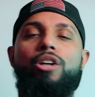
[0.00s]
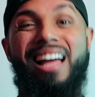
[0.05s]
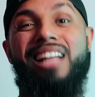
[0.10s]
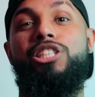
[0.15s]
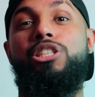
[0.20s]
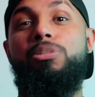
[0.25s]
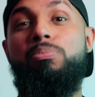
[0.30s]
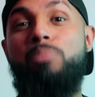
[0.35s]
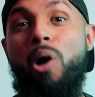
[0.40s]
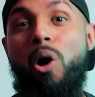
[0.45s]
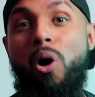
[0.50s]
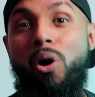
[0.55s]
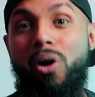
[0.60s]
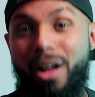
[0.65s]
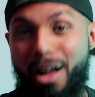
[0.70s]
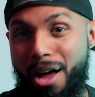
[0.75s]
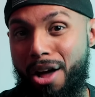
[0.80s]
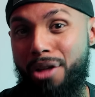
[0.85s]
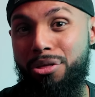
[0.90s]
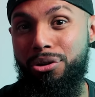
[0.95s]
A
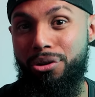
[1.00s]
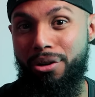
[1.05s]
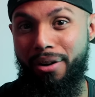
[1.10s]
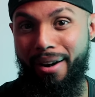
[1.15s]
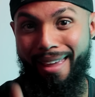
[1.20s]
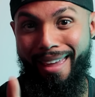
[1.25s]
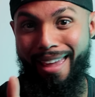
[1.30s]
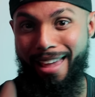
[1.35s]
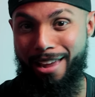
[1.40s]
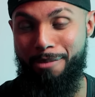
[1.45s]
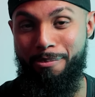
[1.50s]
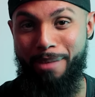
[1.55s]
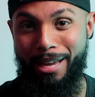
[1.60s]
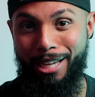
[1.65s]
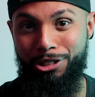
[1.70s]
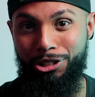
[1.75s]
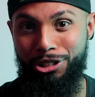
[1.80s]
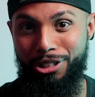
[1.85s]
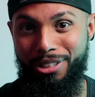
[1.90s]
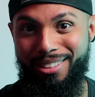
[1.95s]
small other
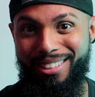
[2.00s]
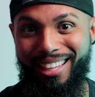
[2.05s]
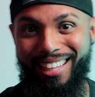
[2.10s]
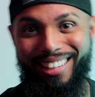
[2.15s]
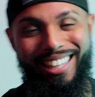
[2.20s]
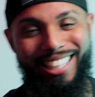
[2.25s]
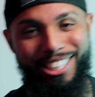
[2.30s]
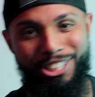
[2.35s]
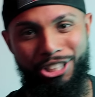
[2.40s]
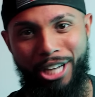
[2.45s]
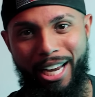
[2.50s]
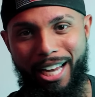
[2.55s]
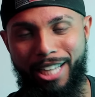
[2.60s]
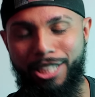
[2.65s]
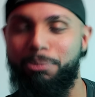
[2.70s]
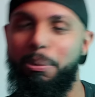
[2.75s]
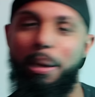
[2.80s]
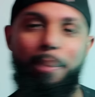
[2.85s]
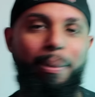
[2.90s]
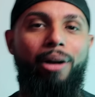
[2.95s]
animation that they
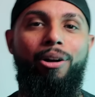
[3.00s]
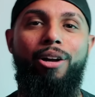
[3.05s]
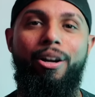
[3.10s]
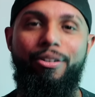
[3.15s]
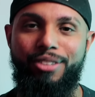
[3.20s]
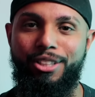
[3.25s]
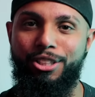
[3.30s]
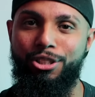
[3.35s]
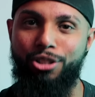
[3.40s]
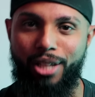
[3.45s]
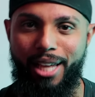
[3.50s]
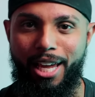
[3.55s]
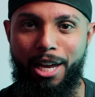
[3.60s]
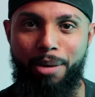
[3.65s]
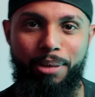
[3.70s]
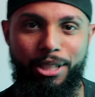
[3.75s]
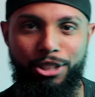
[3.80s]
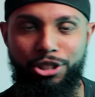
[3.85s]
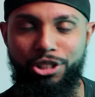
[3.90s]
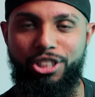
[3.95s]
changed, maybe I'll cover this on the
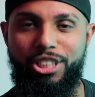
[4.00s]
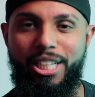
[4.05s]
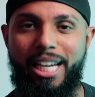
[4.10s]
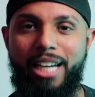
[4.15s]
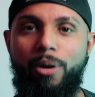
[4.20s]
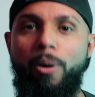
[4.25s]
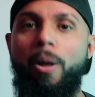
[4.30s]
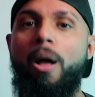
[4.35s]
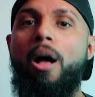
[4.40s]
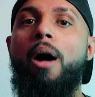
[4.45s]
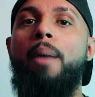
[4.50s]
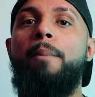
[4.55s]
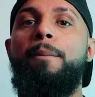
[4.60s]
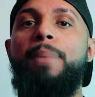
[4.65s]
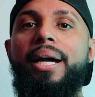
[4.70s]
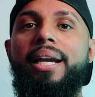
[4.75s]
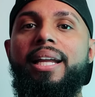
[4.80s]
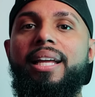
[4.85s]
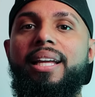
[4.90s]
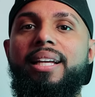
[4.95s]
animation channel,
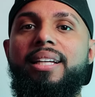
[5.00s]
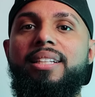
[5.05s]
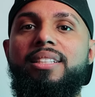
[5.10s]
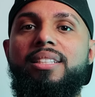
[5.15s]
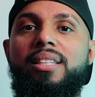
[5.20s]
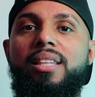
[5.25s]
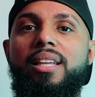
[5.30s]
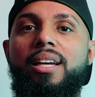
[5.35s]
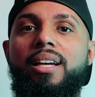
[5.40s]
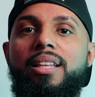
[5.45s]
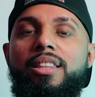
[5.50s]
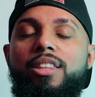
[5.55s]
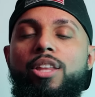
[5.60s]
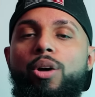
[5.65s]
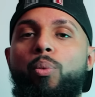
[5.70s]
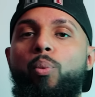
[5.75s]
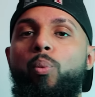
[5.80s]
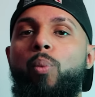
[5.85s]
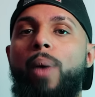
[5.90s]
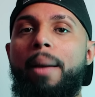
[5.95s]
but is the